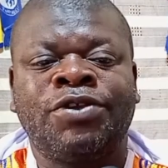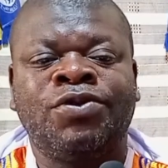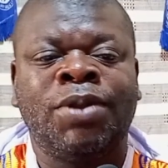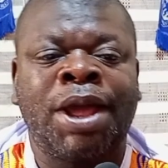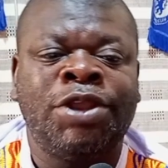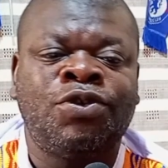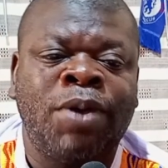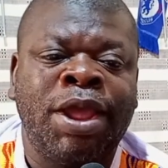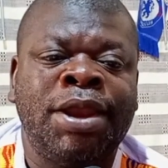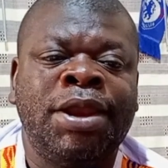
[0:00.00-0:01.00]
So that is
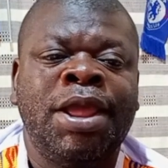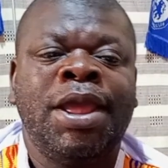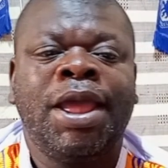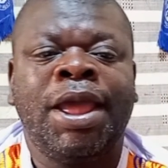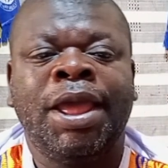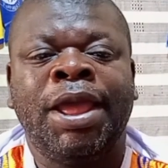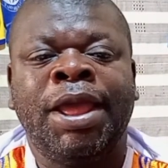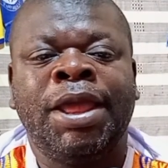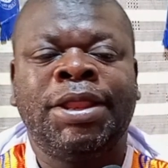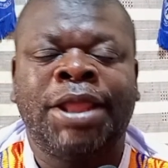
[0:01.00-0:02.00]
when
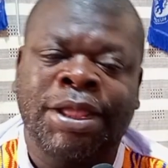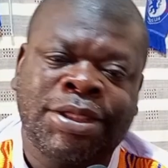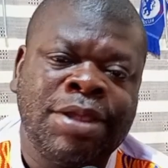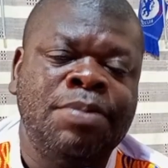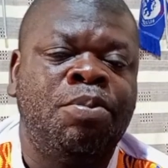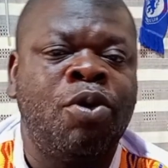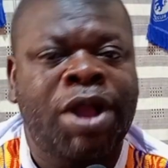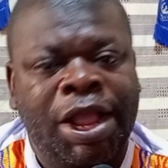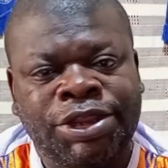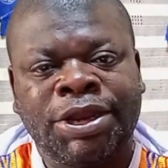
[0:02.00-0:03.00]
their team,
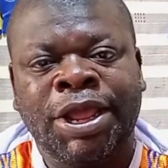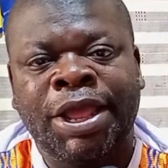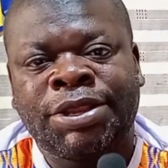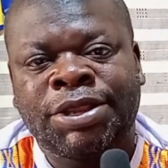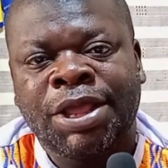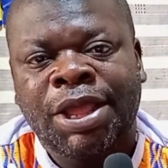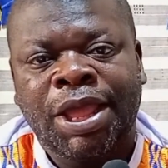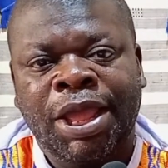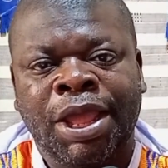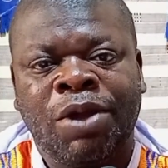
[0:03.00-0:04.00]
Boca Juniors,
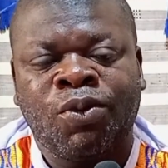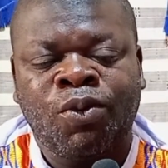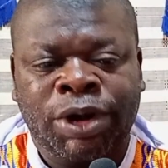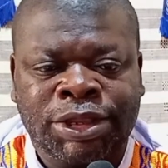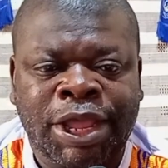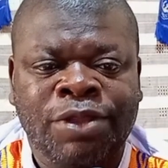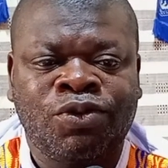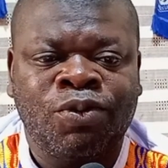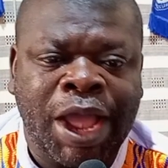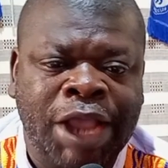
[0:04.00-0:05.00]
will return
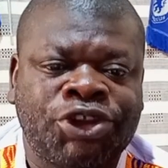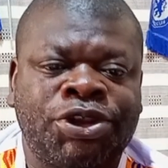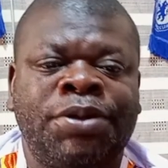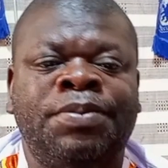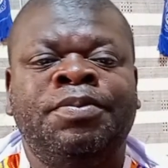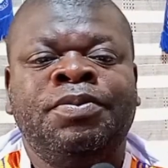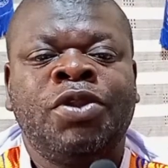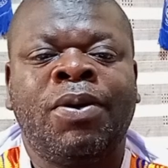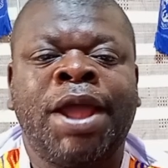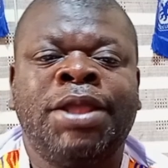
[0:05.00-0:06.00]
to action.
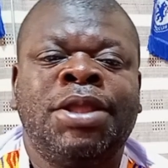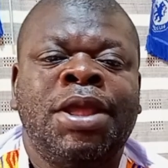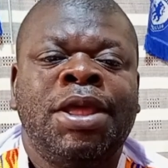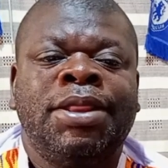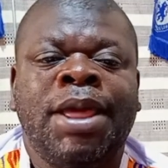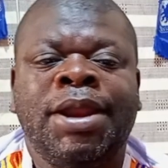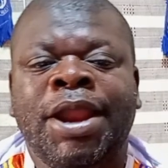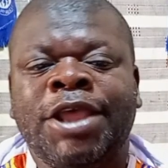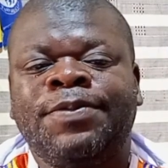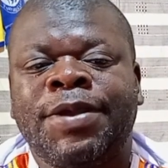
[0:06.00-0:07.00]
All right. Then the
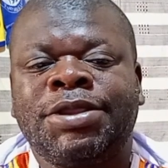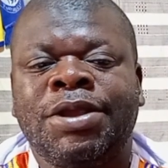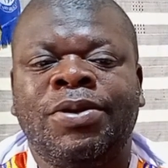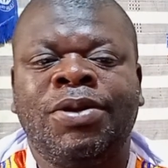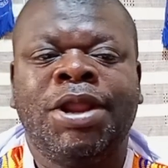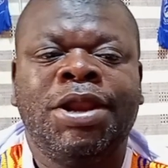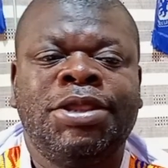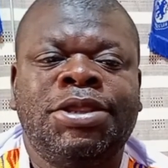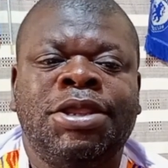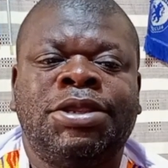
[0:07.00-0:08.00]
next person on the
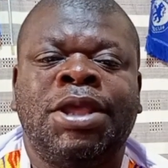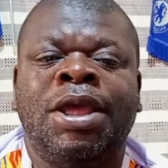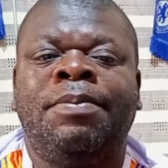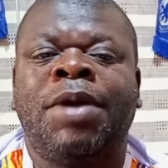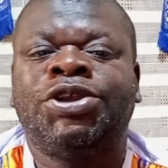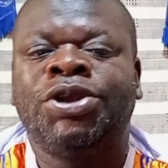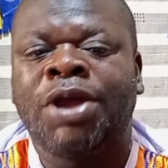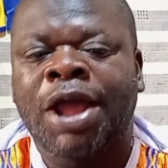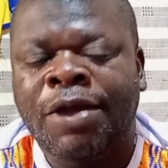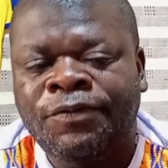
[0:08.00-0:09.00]
list is
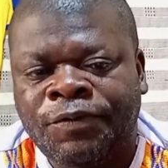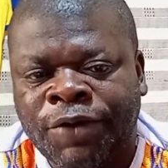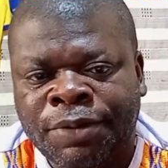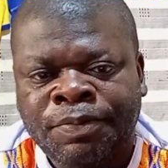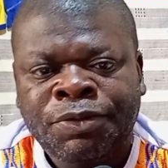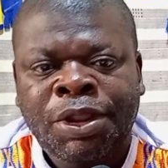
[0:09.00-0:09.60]
Bashir Humphrey.